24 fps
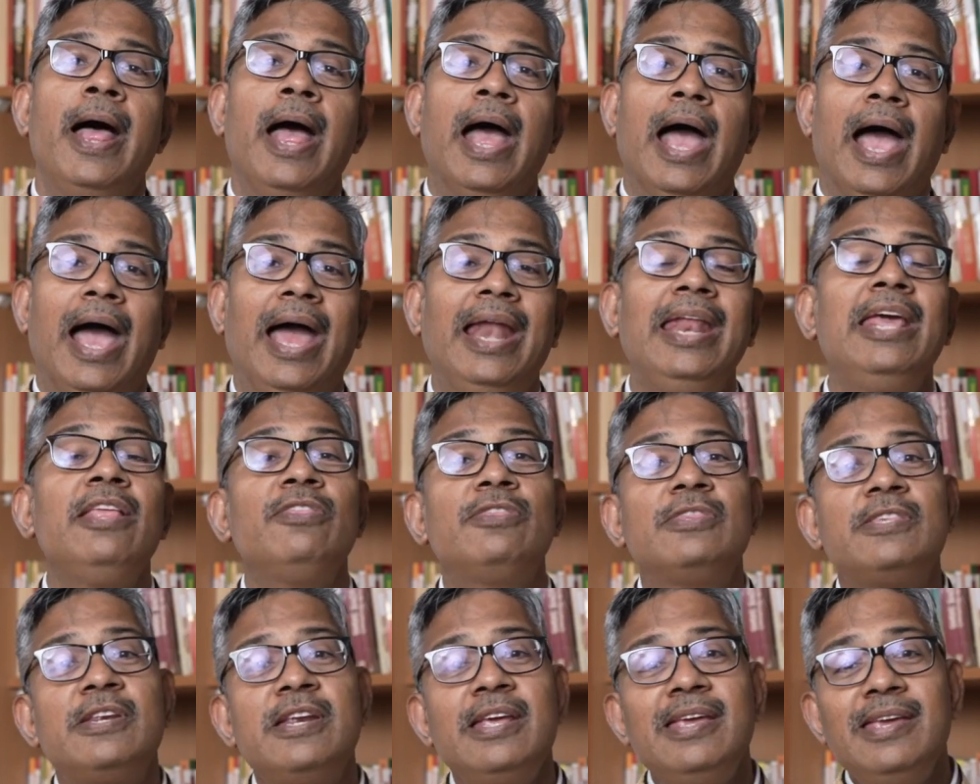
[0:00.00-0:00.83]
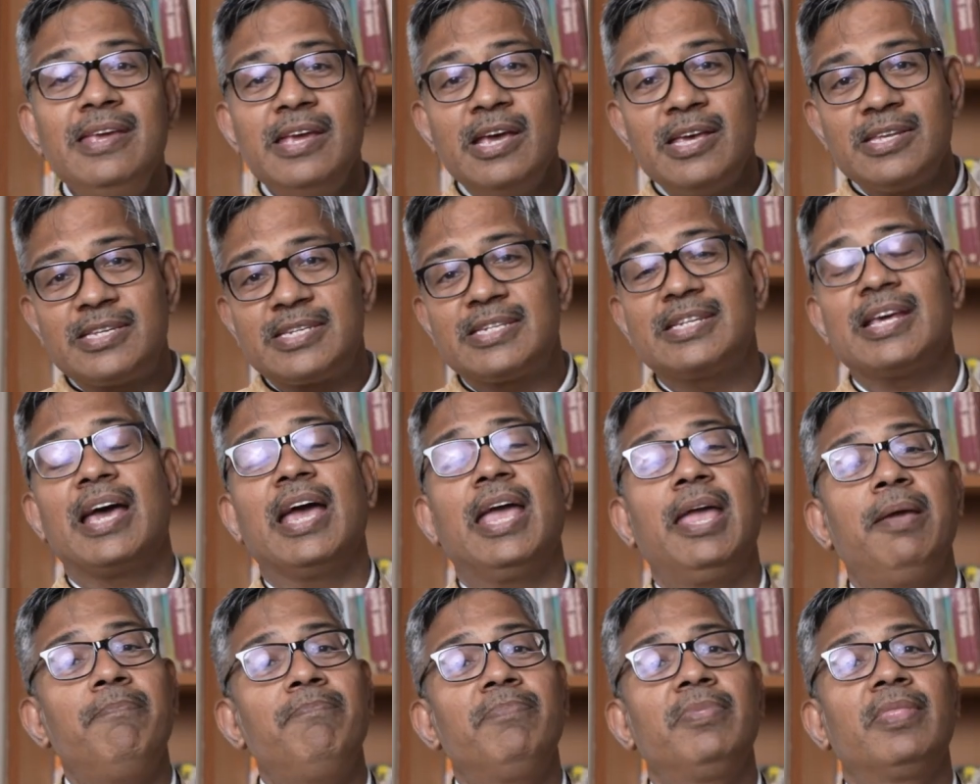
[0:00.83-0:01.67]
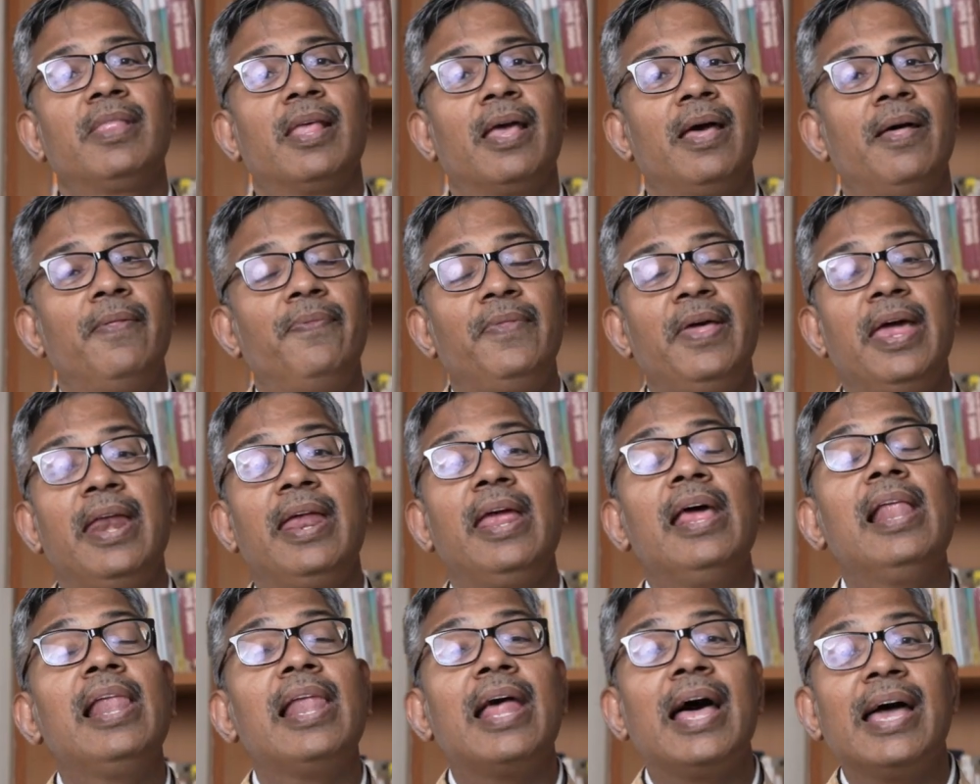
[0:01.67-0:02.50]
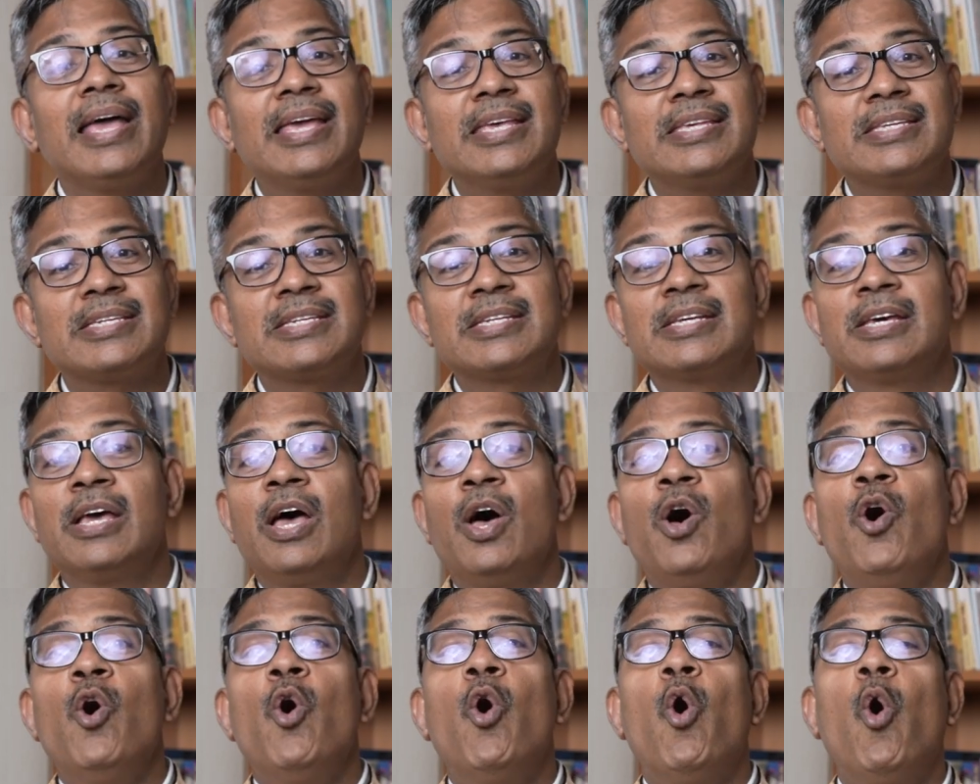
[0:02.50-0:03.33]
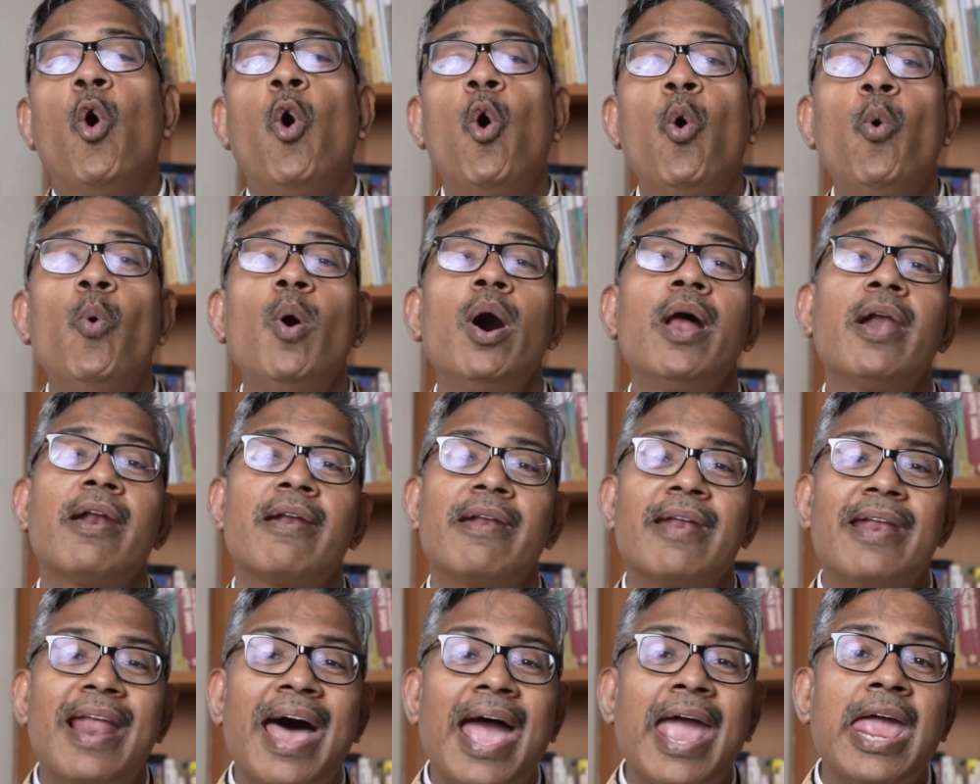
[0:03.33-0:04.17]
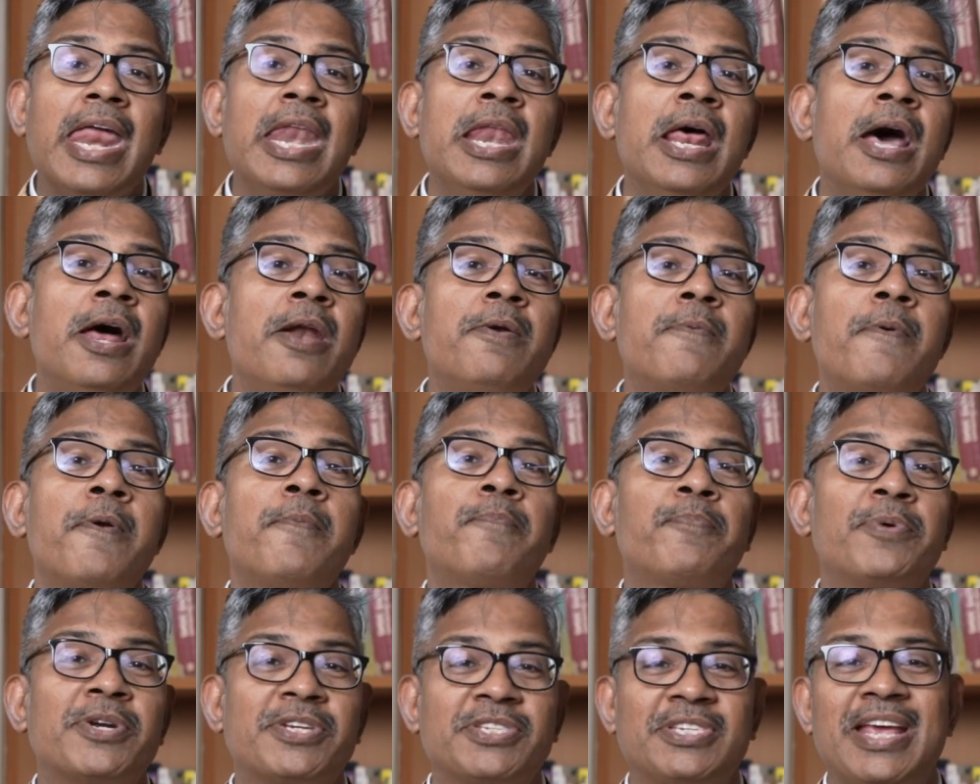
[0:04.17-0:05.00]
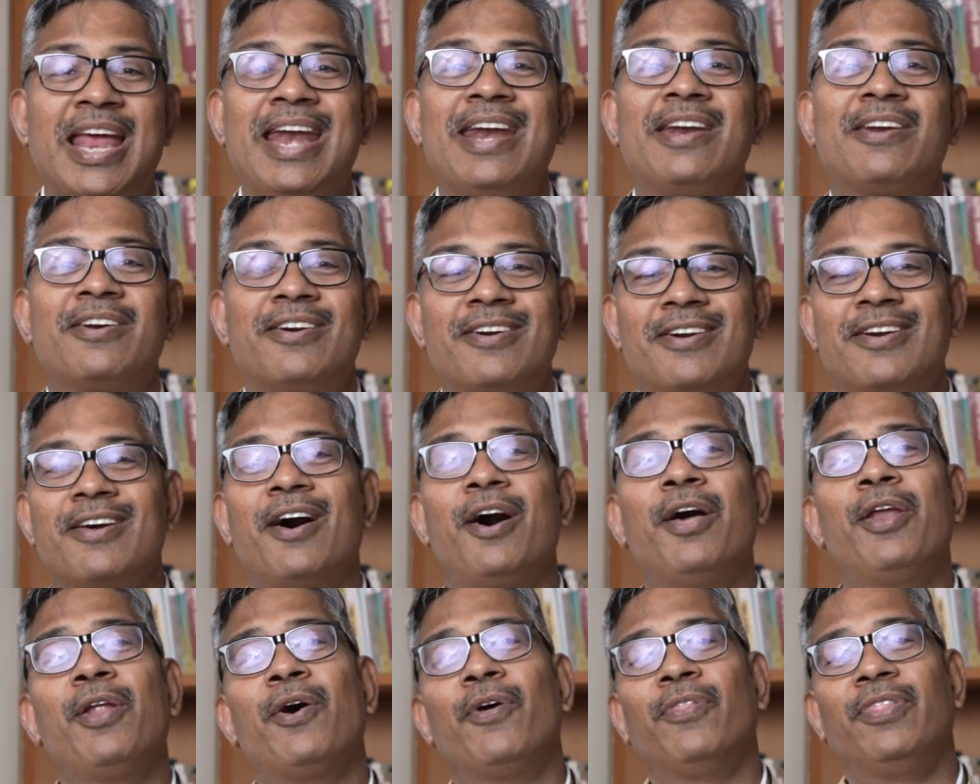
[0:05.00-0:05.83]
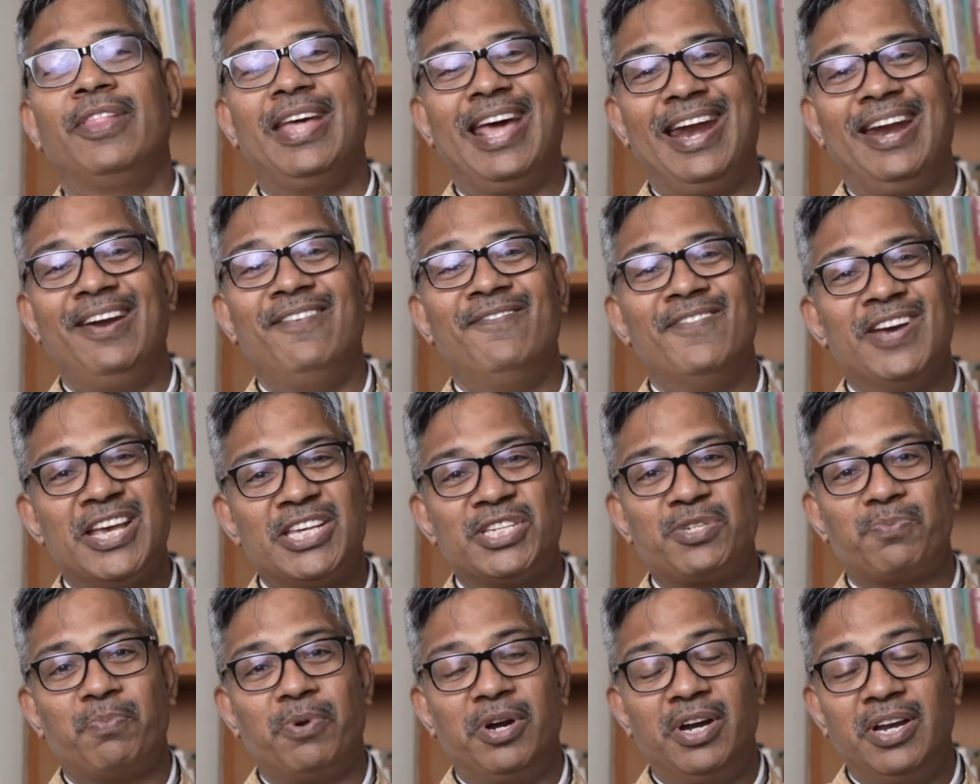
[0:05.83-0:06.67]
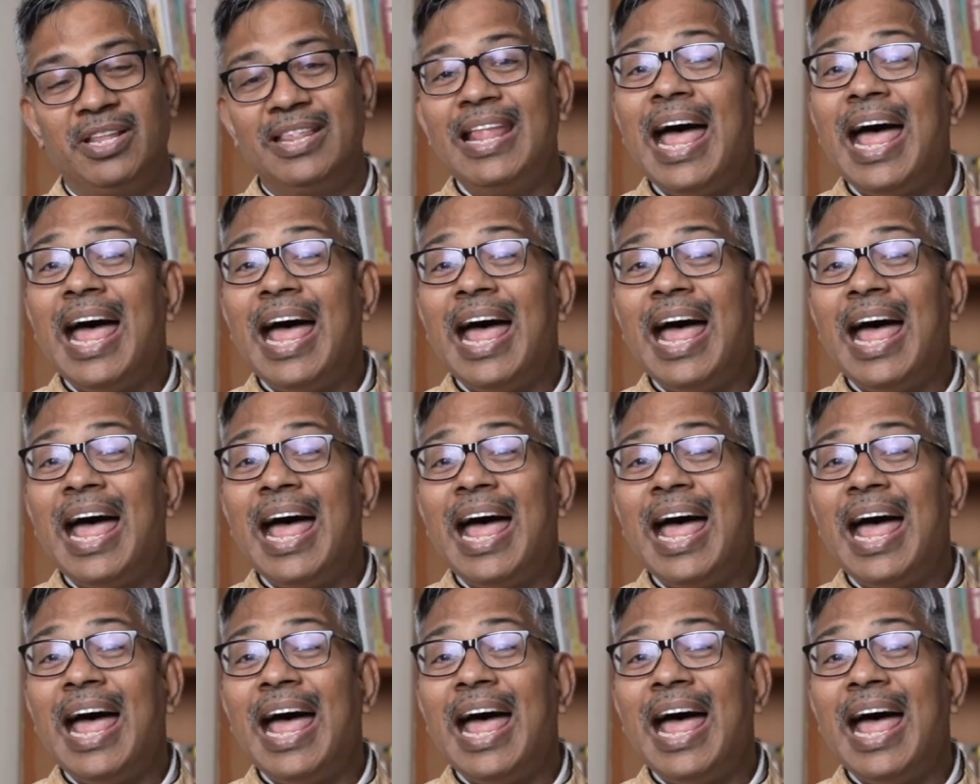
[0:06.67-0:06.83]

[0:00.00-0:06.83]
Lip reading: And in 3 years' time, they realized over 900% return on their investment.